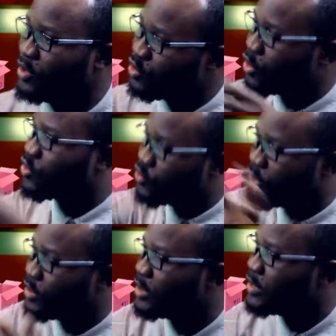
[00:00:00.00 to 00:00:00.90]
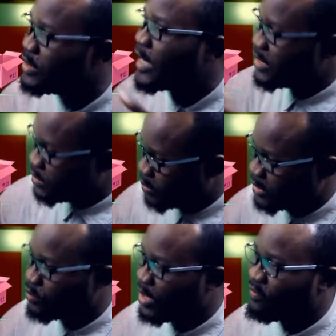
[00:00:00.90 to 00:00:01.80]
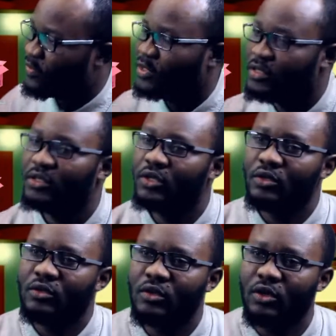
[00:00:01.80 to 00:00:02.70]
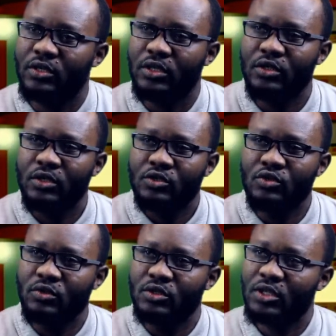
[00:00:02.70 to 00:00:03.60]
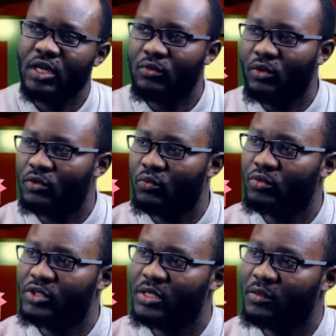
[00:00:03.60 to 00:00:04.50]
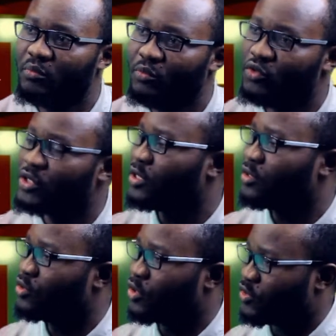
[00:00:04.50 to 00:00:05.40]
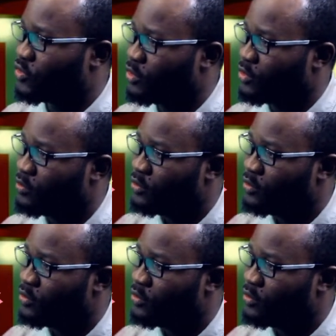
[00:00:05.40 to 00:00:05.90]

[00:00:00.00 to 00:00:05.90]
industry in that particular field. Okay, so in other words, when we say music industry,